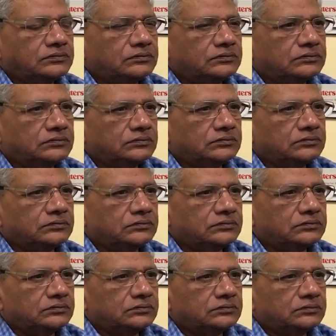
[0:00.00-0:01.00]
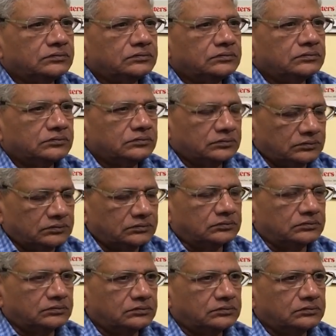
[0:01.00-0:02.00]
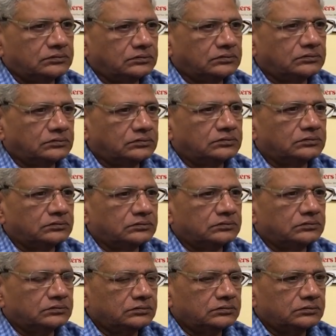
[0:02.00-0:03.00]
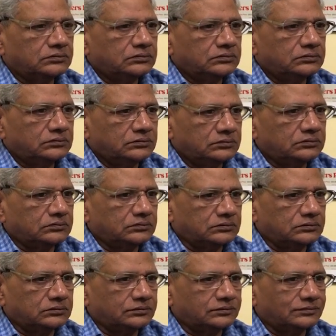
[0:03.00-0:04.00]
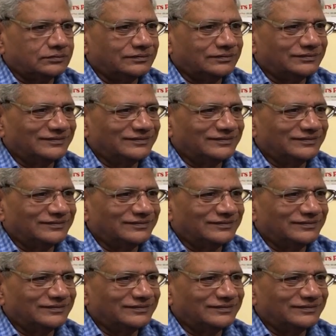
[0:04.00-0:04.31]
No words are spoken by the person on screen.